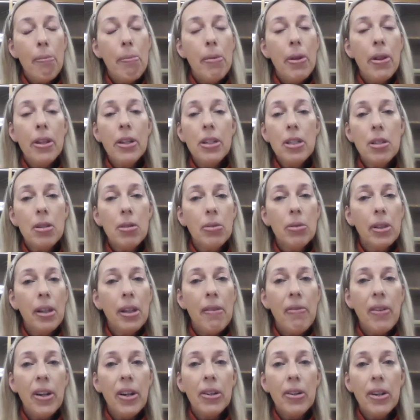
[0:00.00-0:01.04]
This certainly
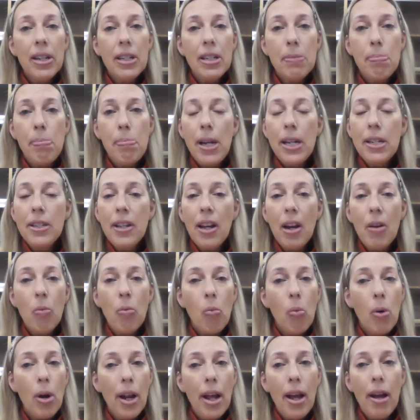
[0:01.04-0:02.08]
varies based
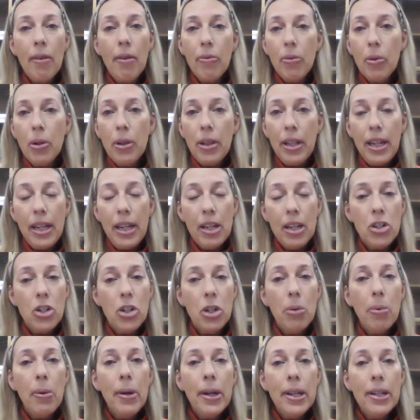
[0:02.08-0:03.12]
on whatever the
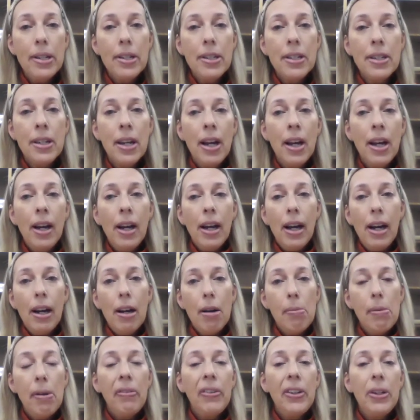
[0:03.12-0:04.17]
issue is.
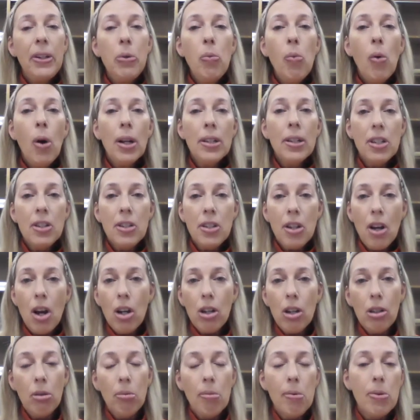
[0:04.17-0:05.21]
If you want to
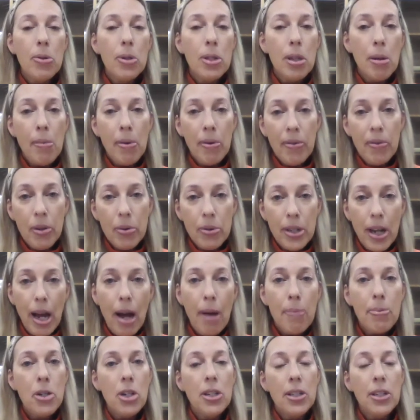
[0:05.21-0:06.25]
talk through some of those
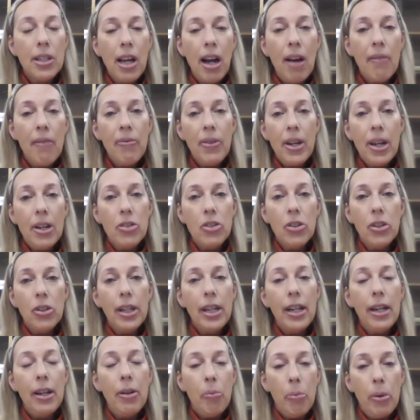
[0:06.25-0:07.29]
options
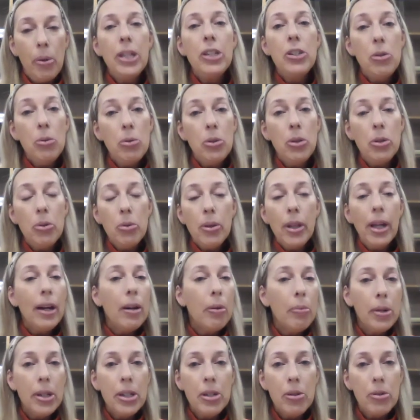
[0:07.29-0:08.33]
confidentially, we do
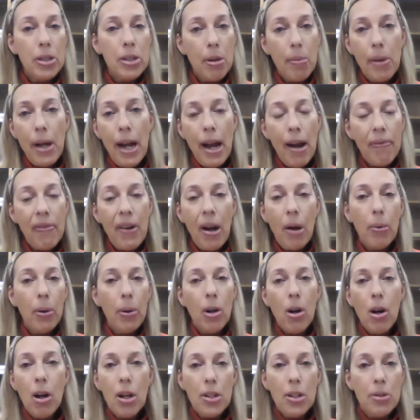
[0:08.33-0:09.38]
that. We do some half-hour
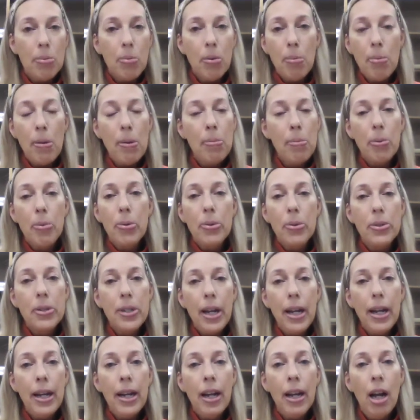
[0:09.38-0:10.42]
calls where people will
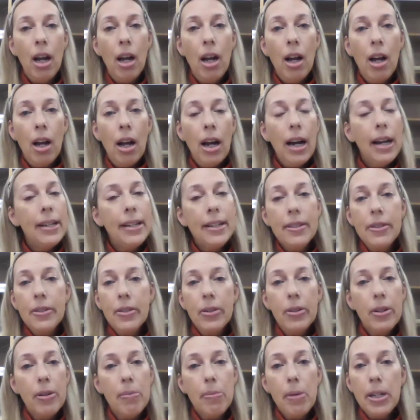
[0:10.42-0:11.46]
say, I didn't
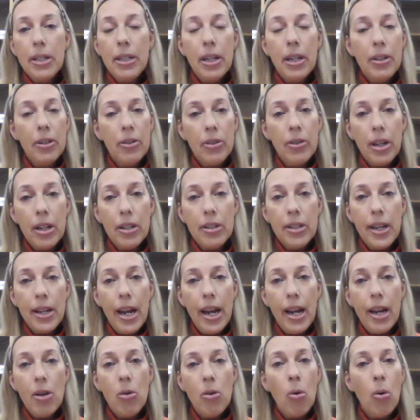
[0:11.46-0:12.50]
turn in my tenure
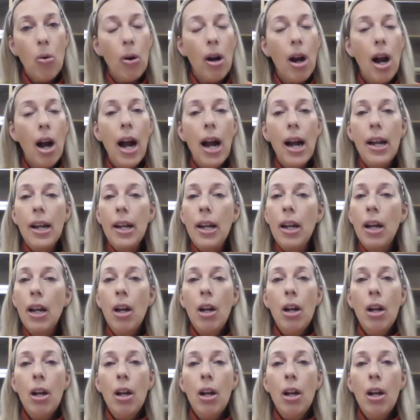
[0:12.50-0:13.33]
dossier, or I